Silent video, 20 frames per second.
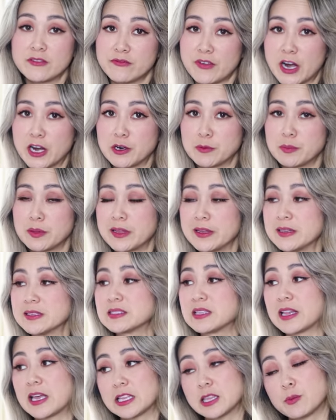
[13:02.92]
the
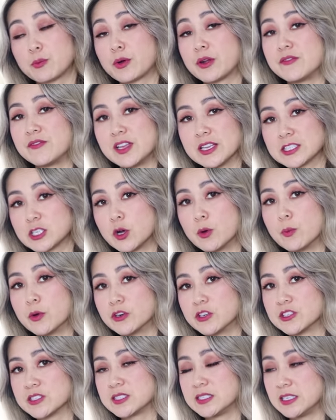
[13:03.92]
fireplace like the previous
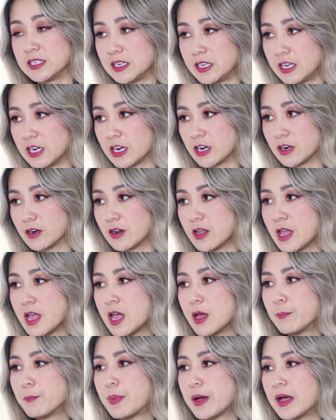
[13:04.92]
homeowners did here.
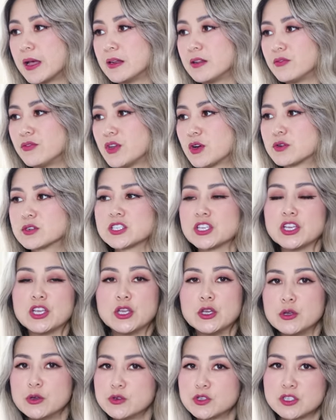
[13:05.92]
But there was a
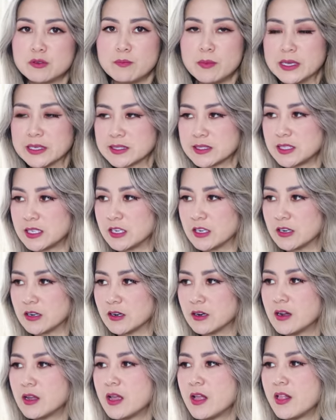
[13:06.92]
huge miss here.